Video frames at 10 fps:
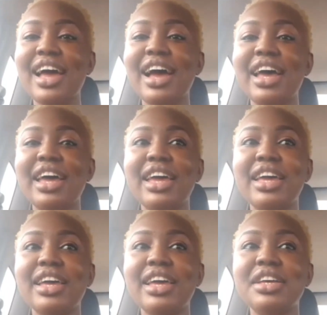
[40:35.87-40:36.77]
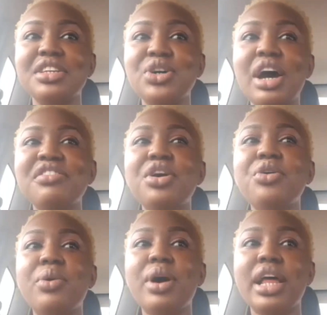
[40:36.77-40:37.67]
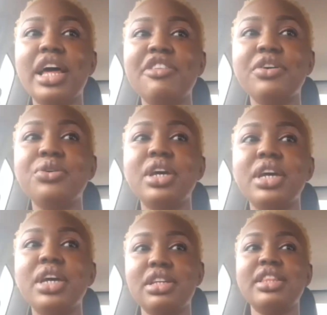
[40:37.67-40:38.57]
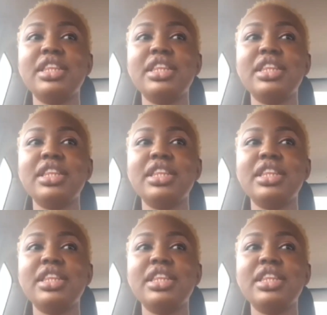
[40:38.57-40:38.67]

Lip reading: I so after a while I felt okay,